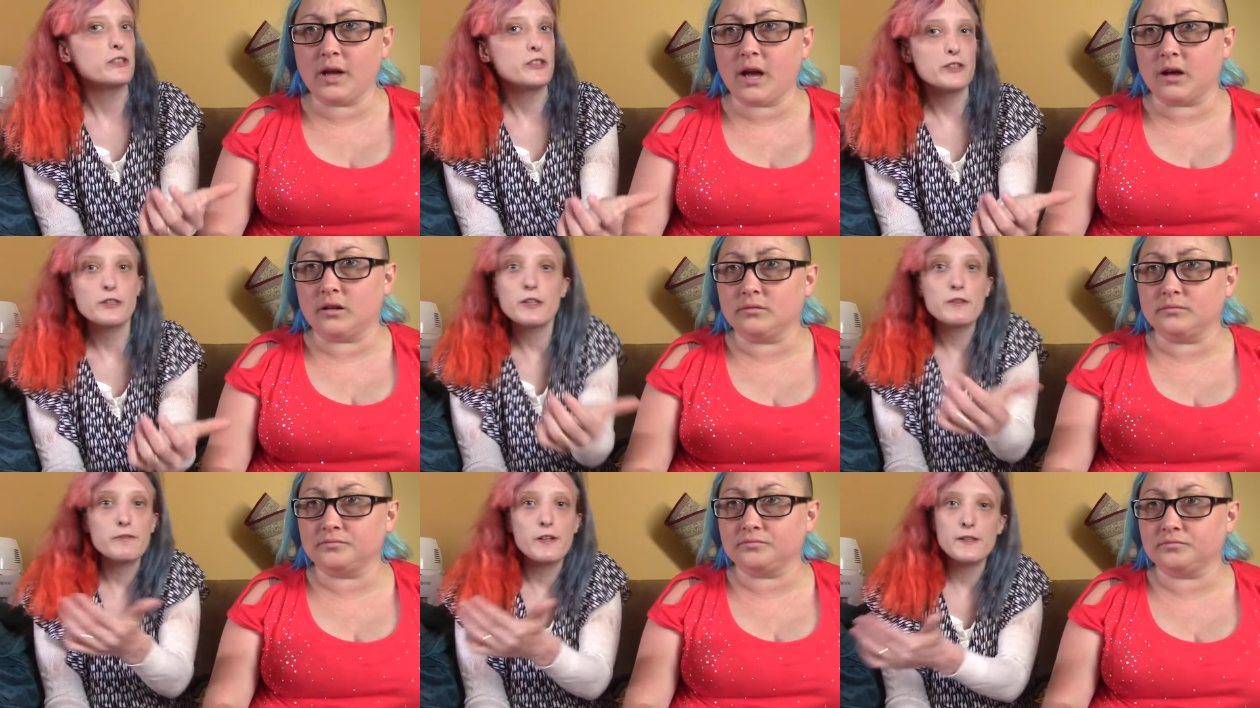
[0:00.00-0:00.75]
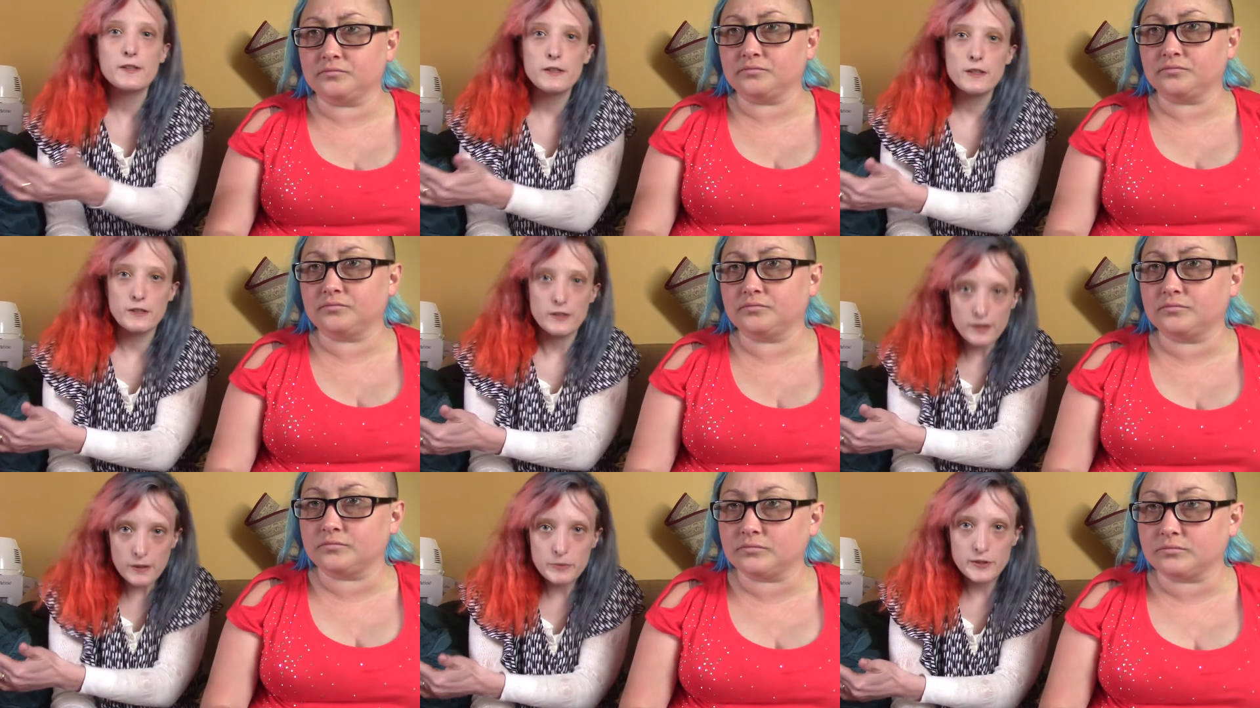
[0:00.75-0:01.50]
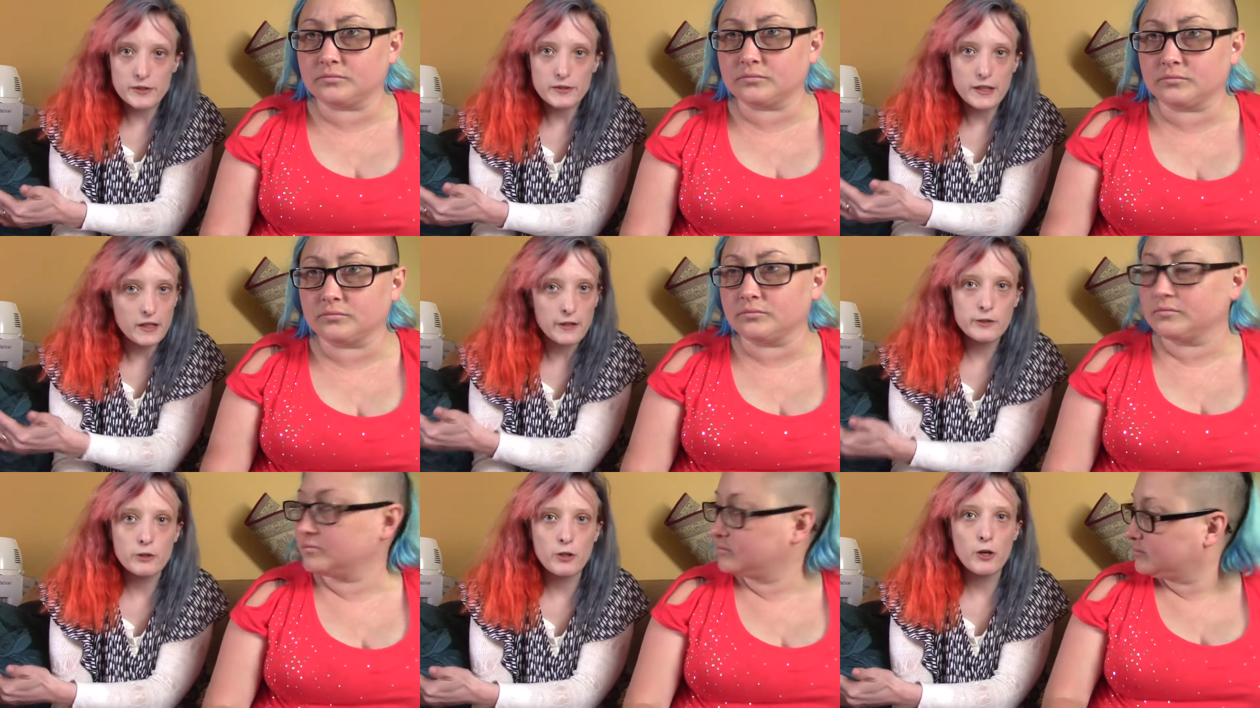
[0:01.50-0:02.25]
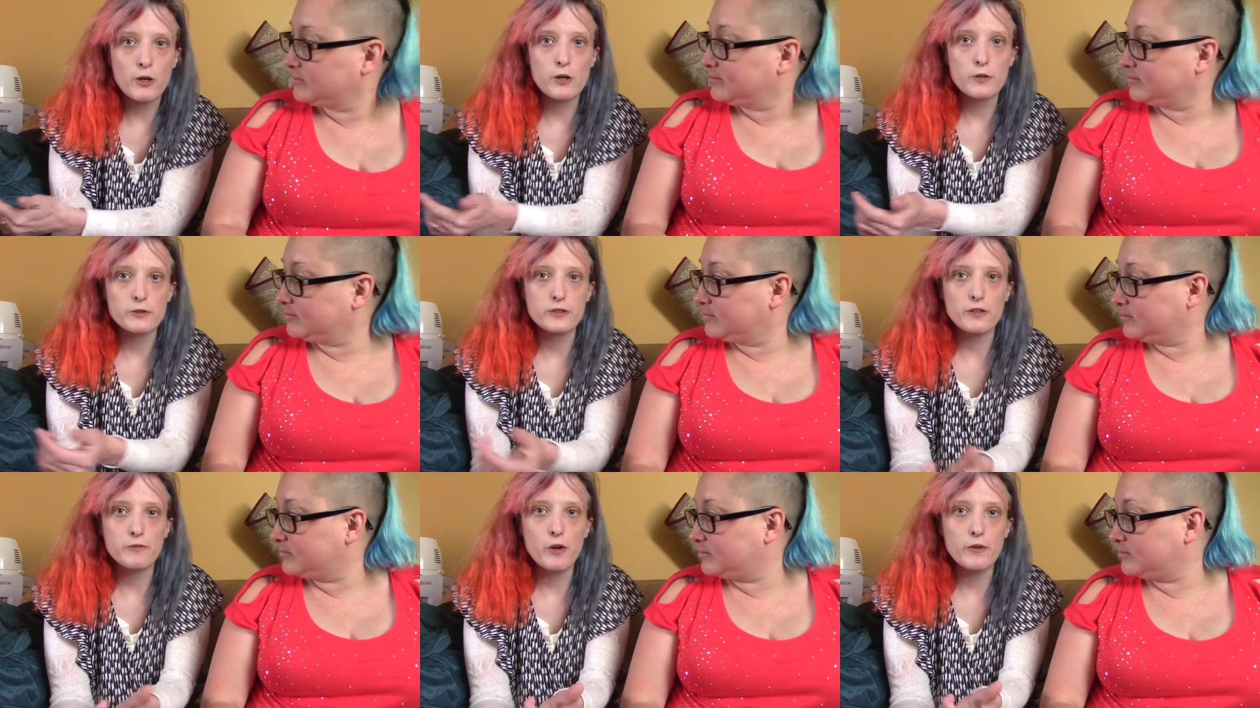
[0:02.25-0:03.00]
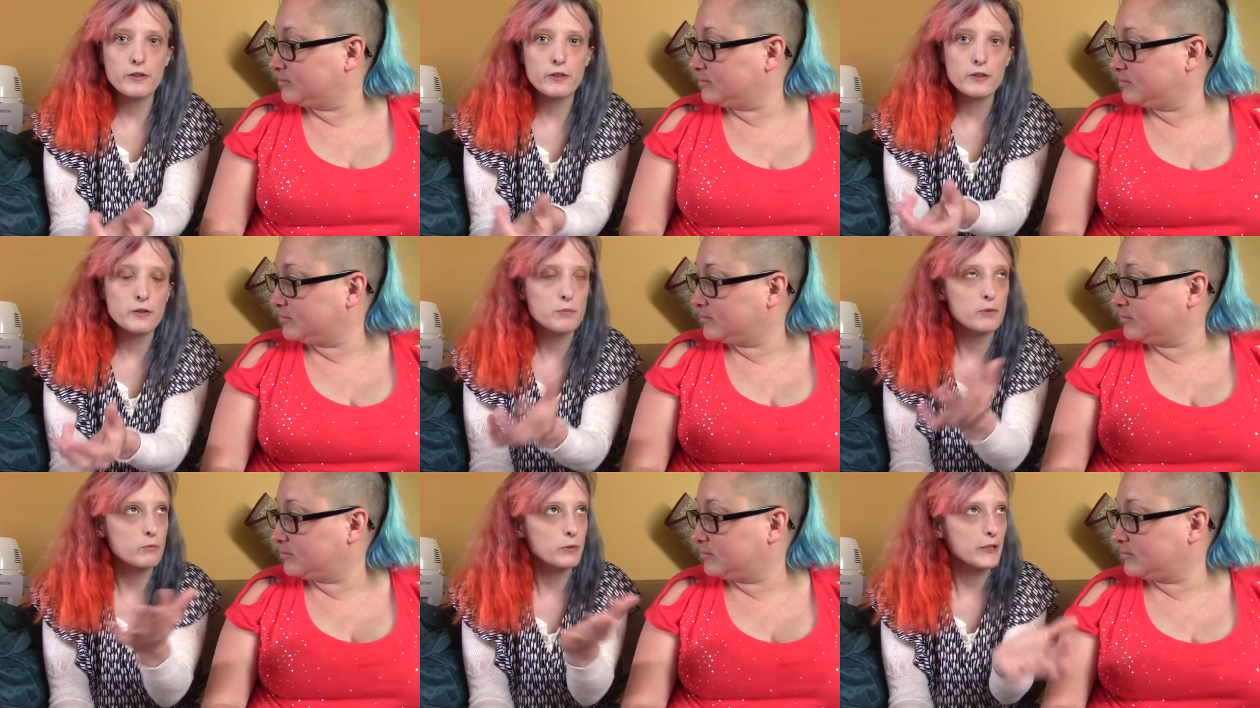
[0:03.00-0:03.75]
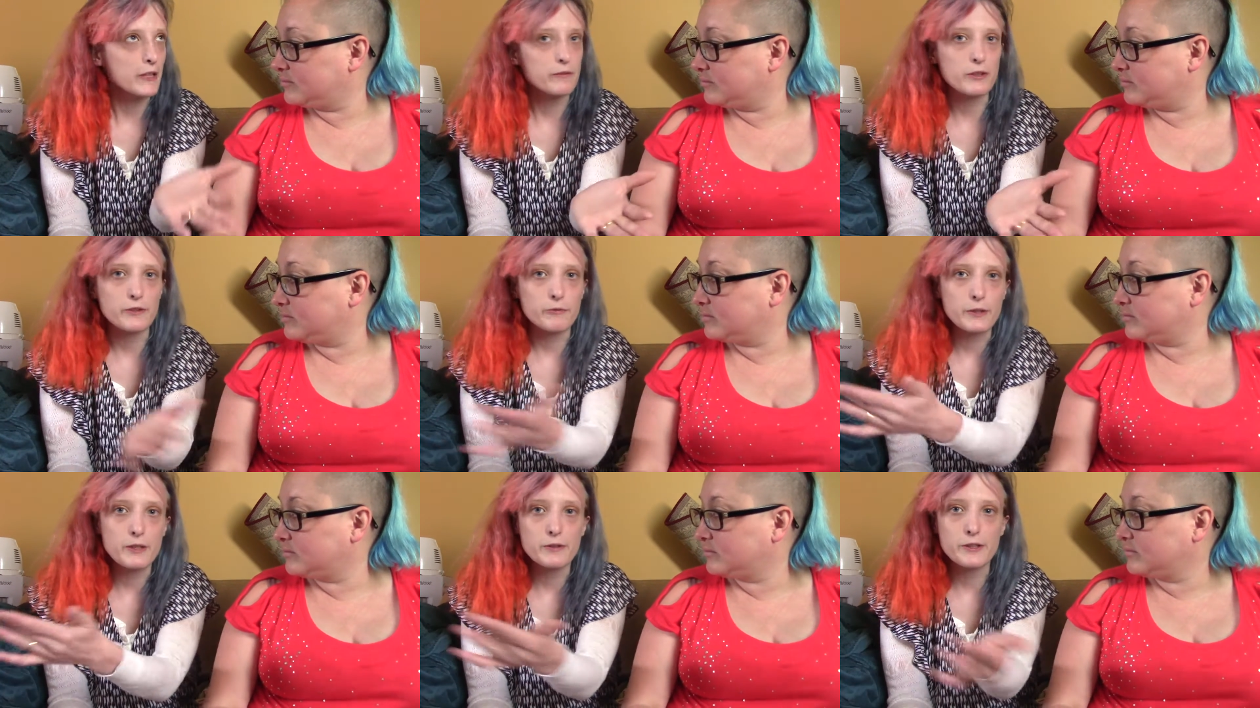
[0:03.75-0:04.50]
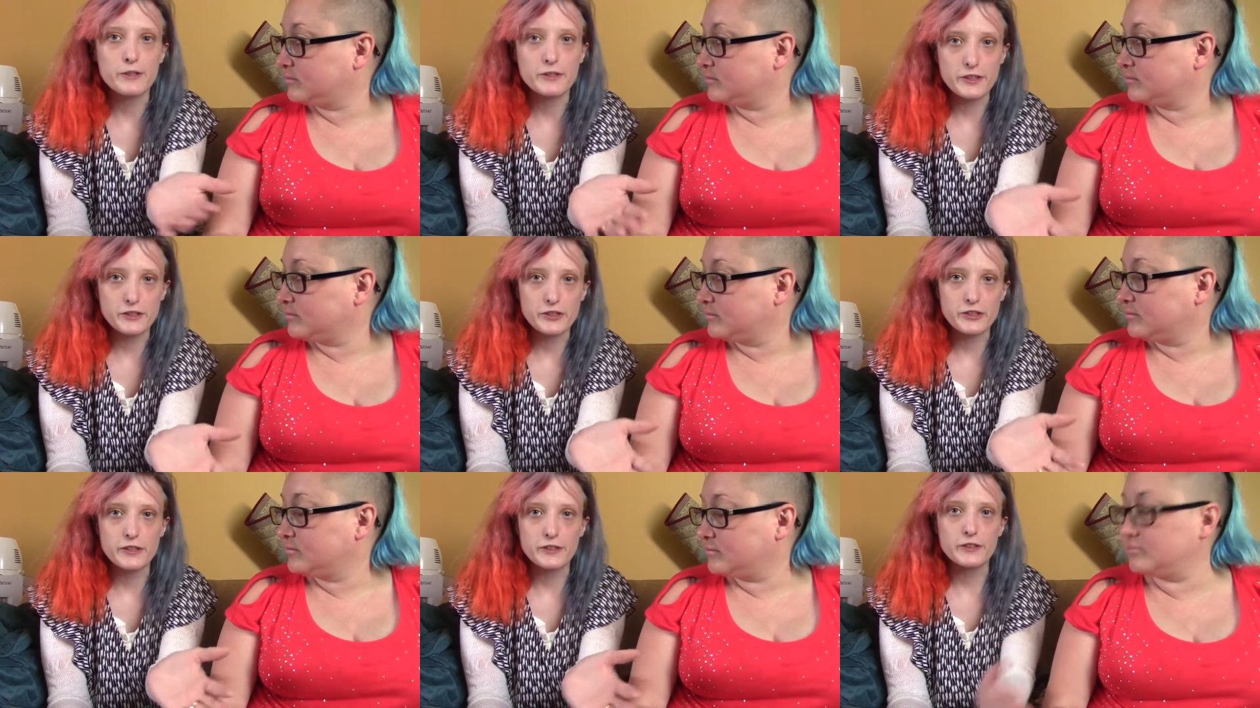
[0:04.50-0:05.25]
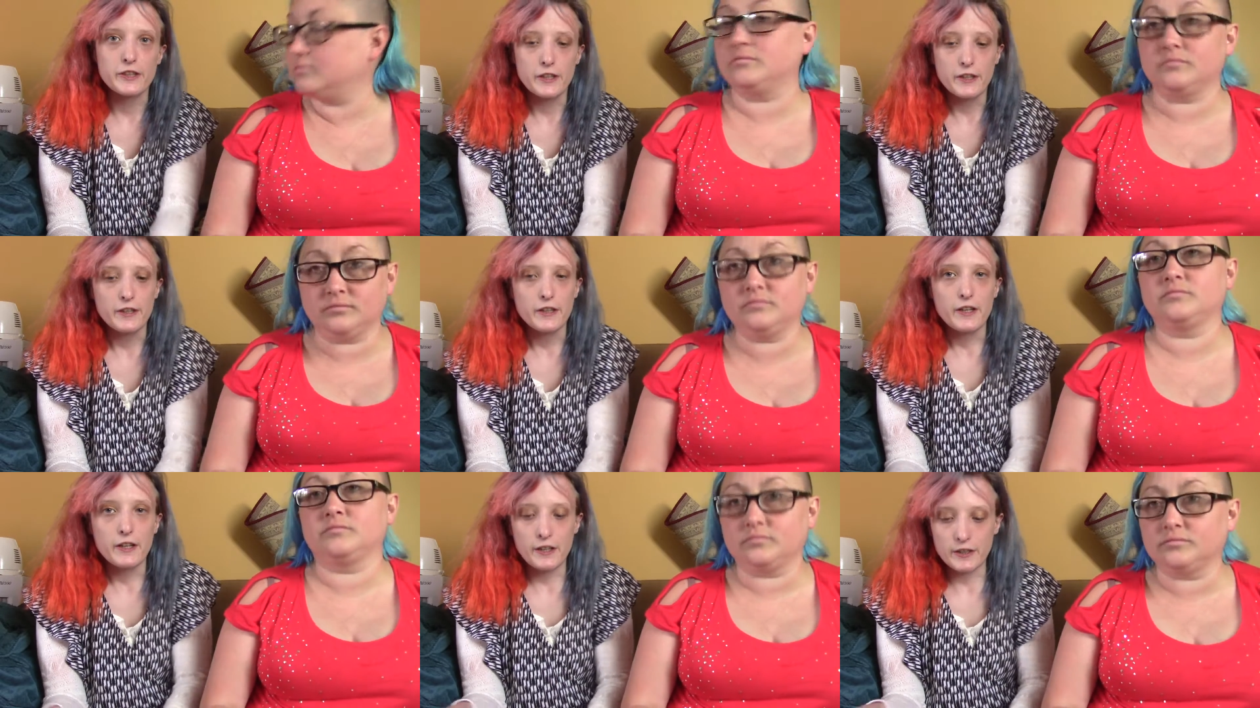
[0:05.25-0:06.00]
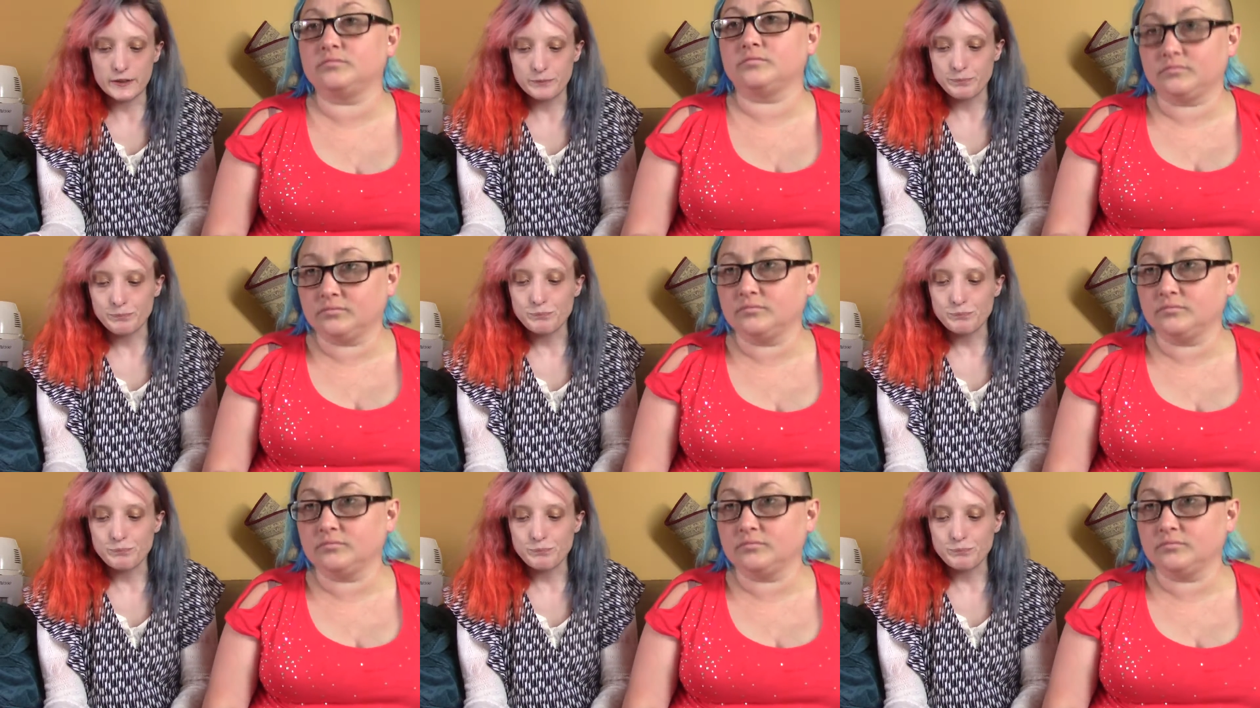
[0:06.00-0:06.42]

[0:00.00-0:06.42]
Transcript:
Speaker 1: still gonna find another substance like alcohol, self-harm, whatever your addiction is. Mm-hmm.